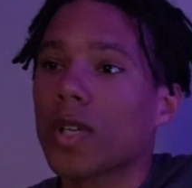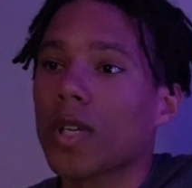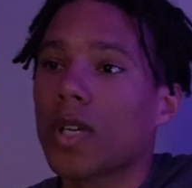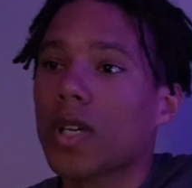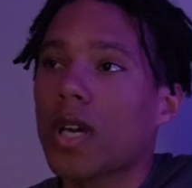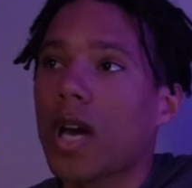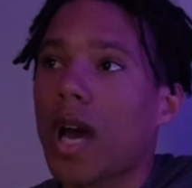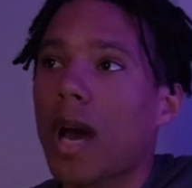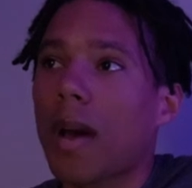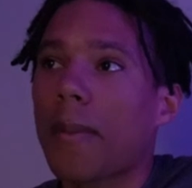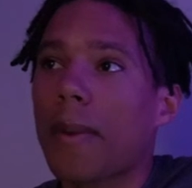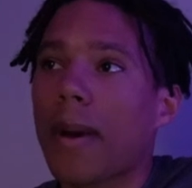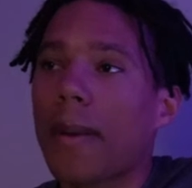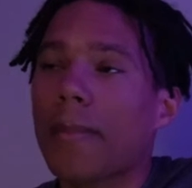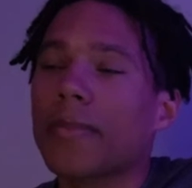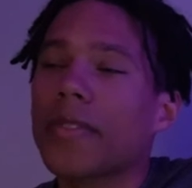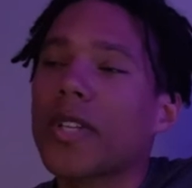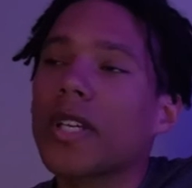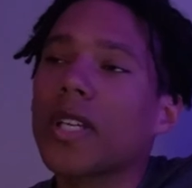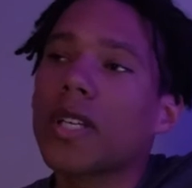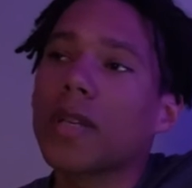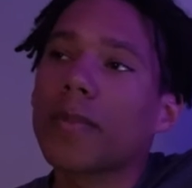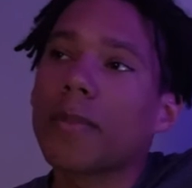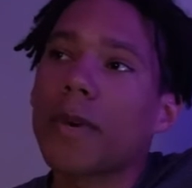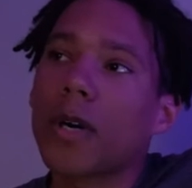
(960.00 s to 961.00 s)
I'm
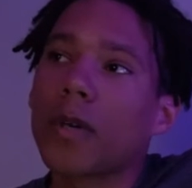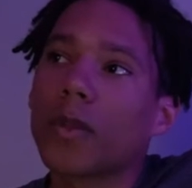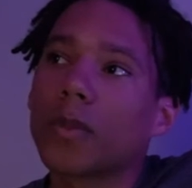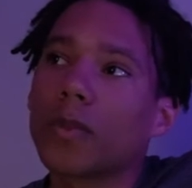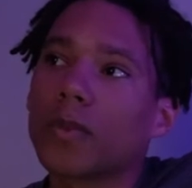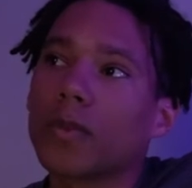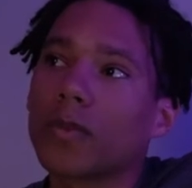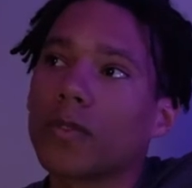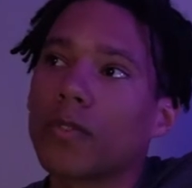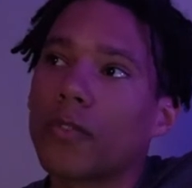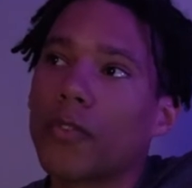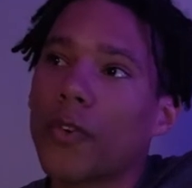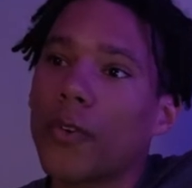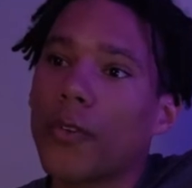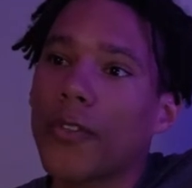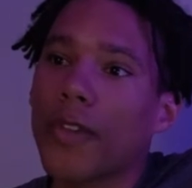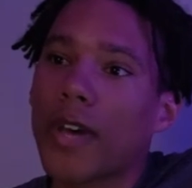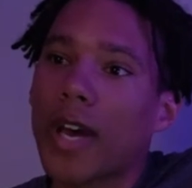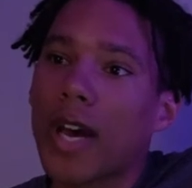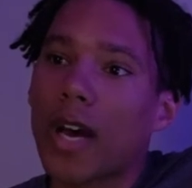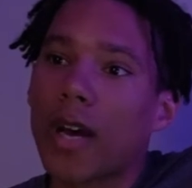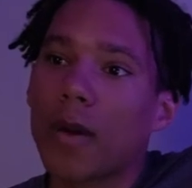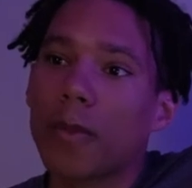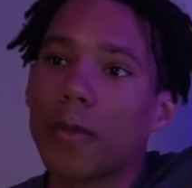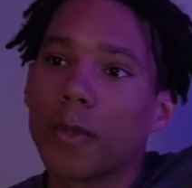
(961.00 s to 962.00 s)
thinking about, for
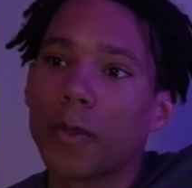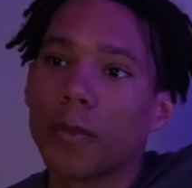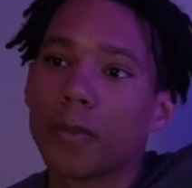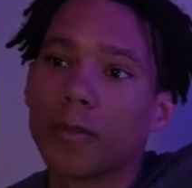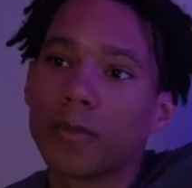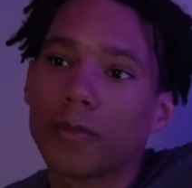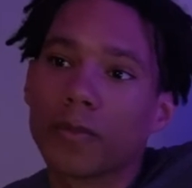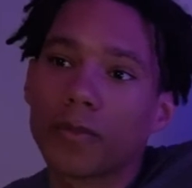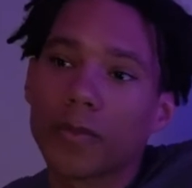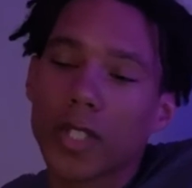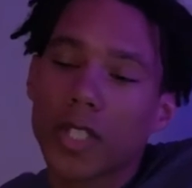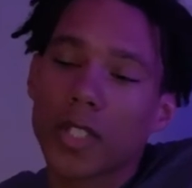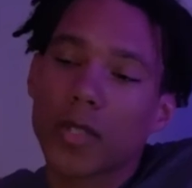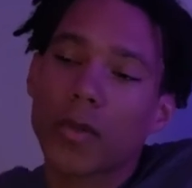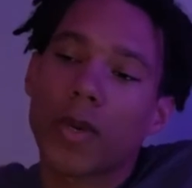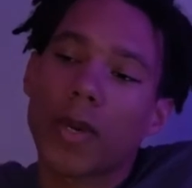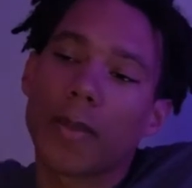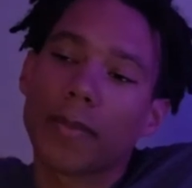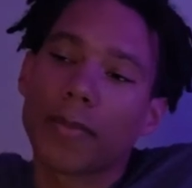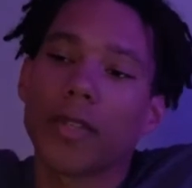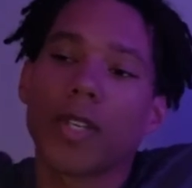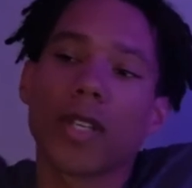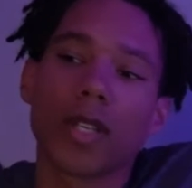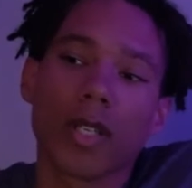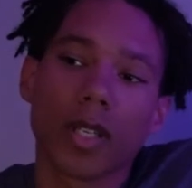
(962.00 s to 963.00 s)
the album, this is what
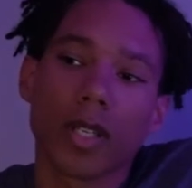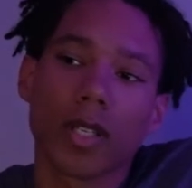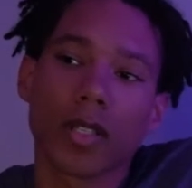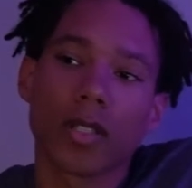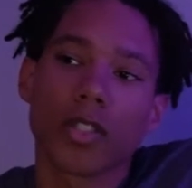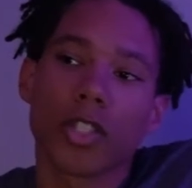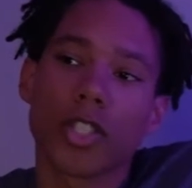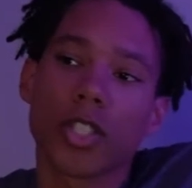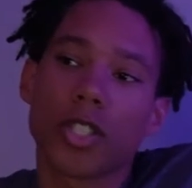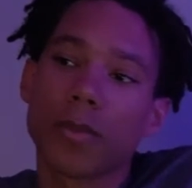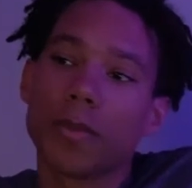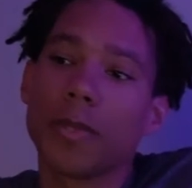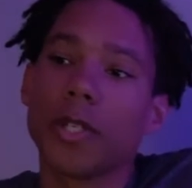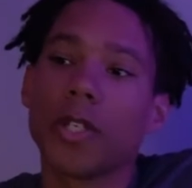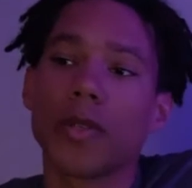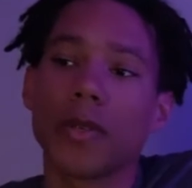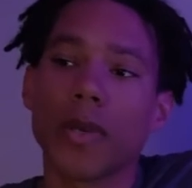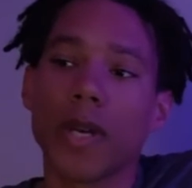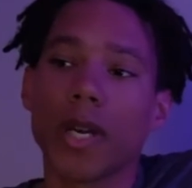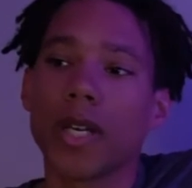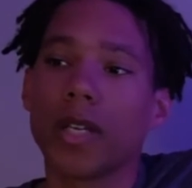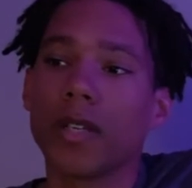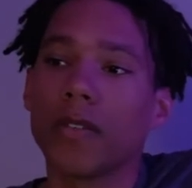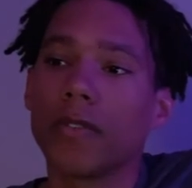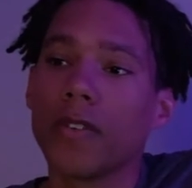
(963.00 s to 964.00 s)
I'm thinking, just to be
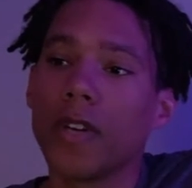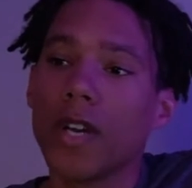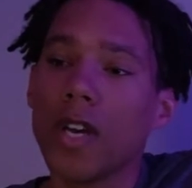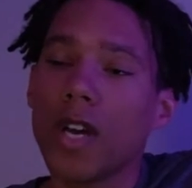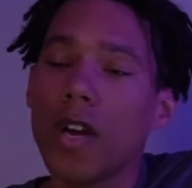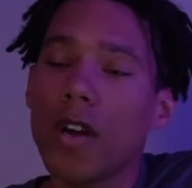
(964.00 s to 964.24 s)
creative.